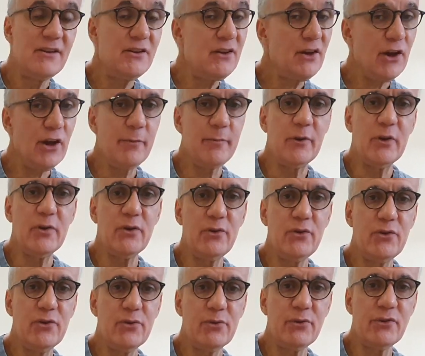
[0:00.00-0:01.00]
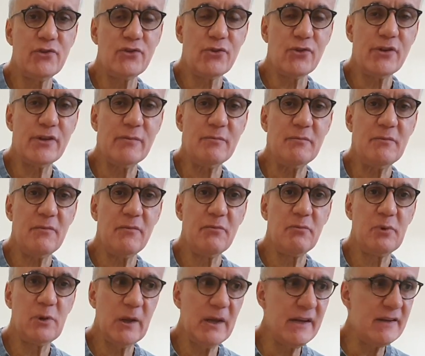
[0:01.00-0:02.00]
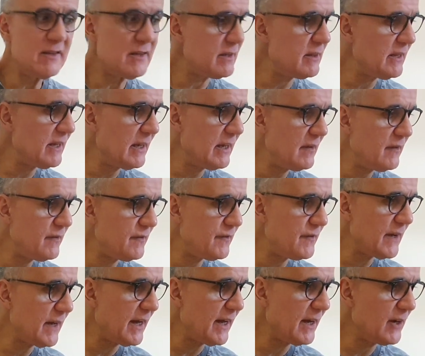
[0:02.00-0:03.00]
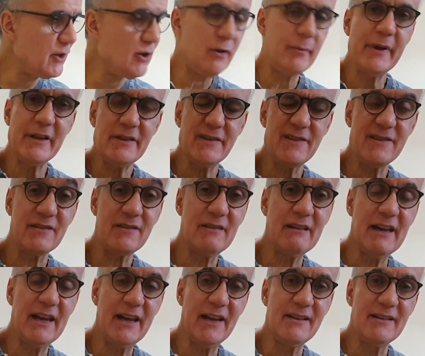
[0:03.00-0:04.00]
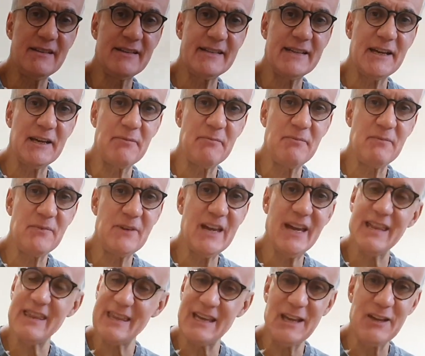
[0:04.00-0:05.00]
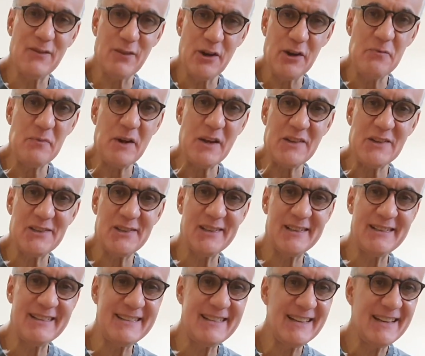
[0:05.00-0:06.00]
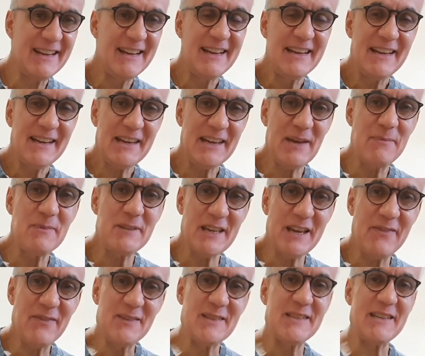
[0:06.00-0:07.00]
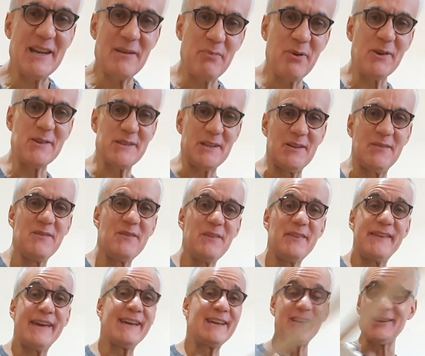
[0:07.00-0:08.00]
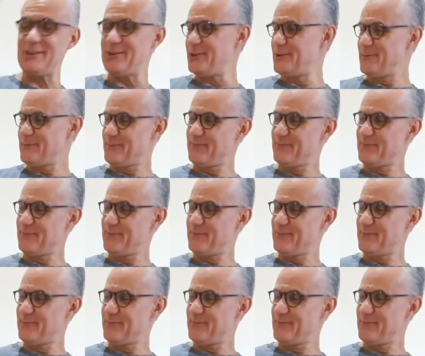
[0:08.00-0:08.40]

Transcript: Hope you enjoy them. Please leave comments, and yeah, thank you very much, and keep safe and stay positive. Thank you.